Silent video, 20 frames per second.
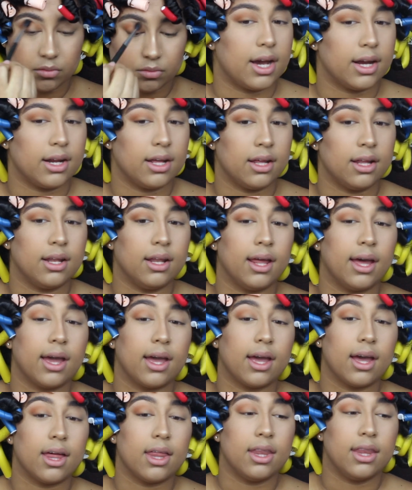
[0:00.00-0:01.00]
Kind of
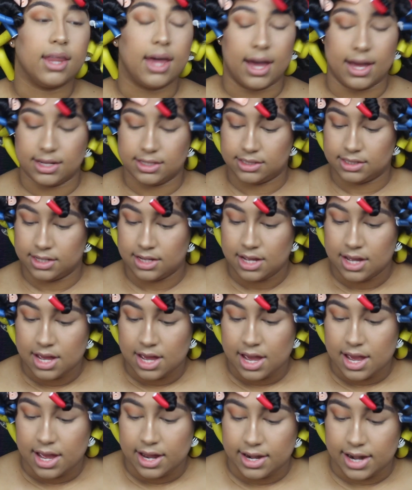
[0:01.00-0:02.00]
like that.
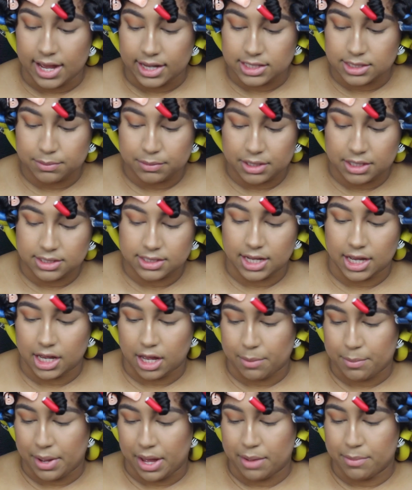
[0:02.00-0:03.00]
Next, I'm going to
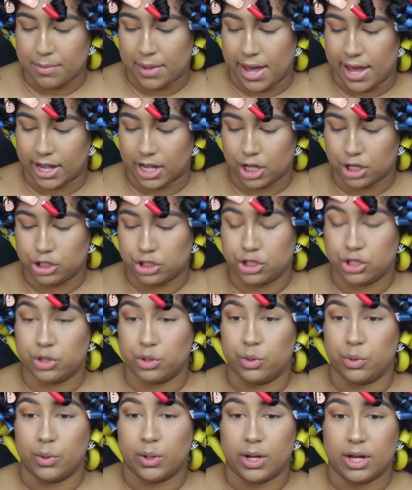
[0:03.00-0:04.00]
take my MAC
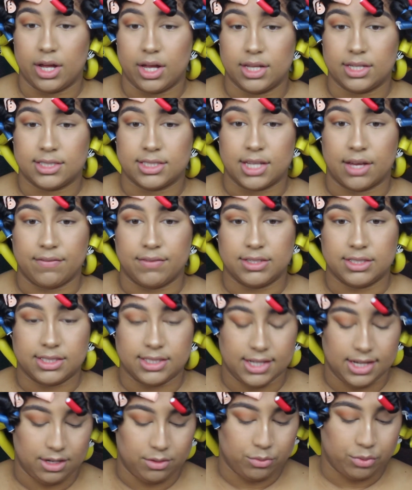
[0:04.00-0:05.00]

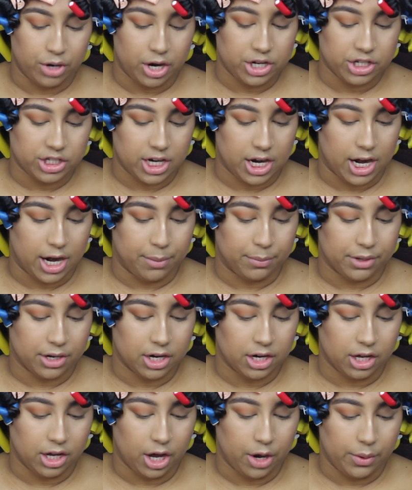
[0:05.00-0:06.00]
217 brush and I'm
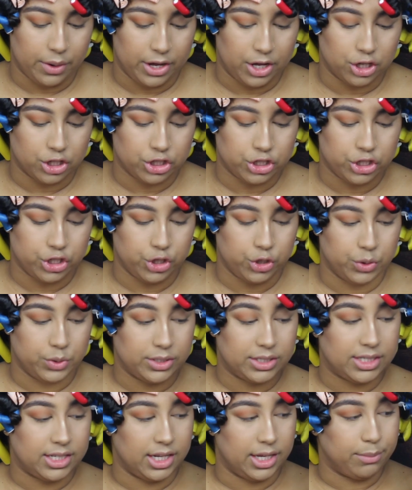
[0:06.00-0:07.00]
going to go
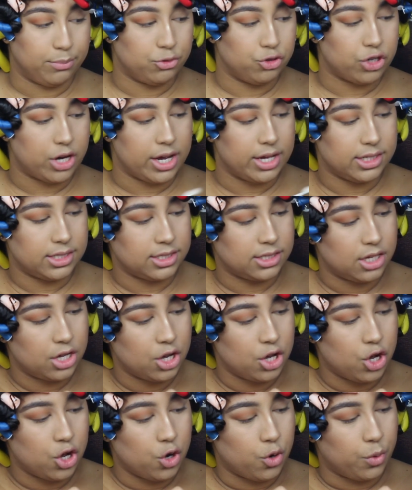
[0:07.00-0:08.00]
into Slip Dress,
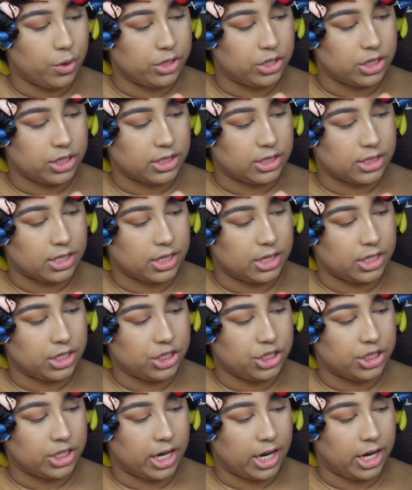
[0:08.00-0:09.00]
which is
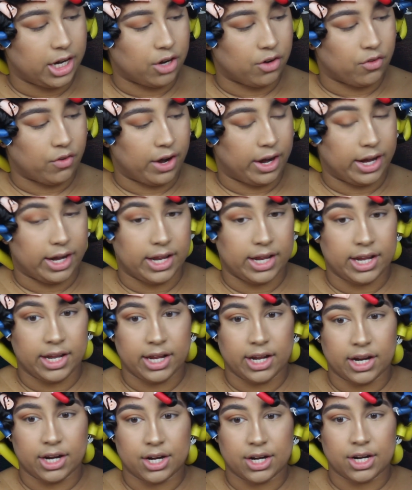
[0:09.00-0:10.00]
this shade right
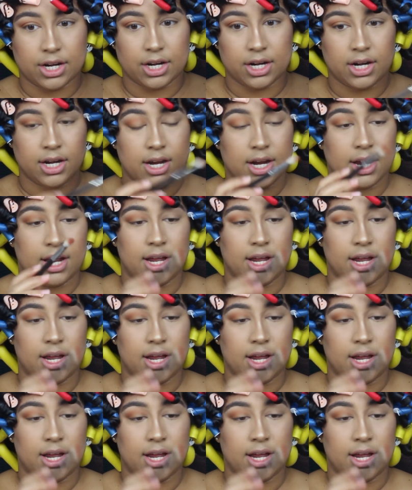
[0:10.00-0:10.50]
here.